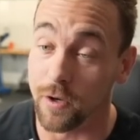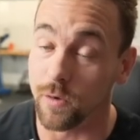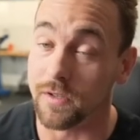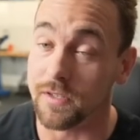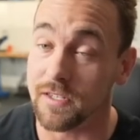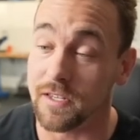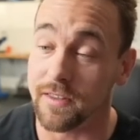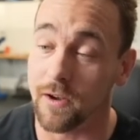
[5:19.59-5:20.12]
You
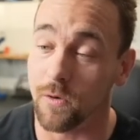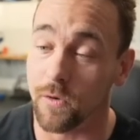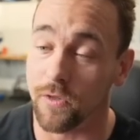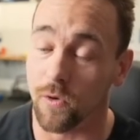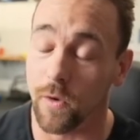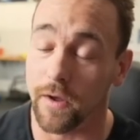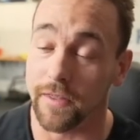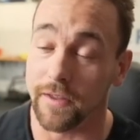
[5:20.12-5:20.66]
can see that with
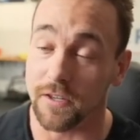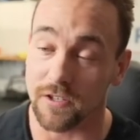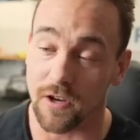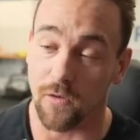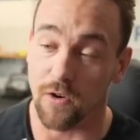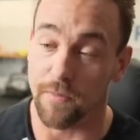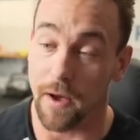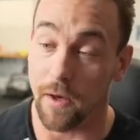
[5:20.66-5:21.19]
the way that he's
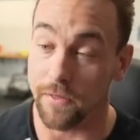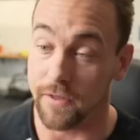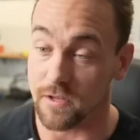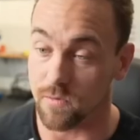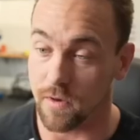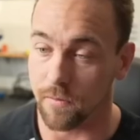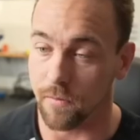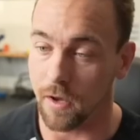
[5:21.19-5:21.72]
going about
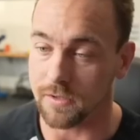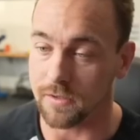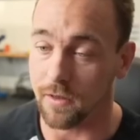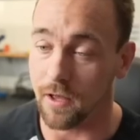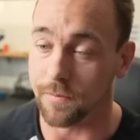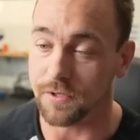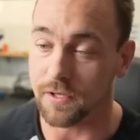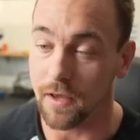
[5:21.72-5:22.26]
these ring
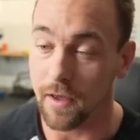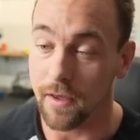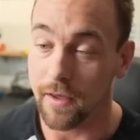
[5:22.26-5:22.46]
muscle ups.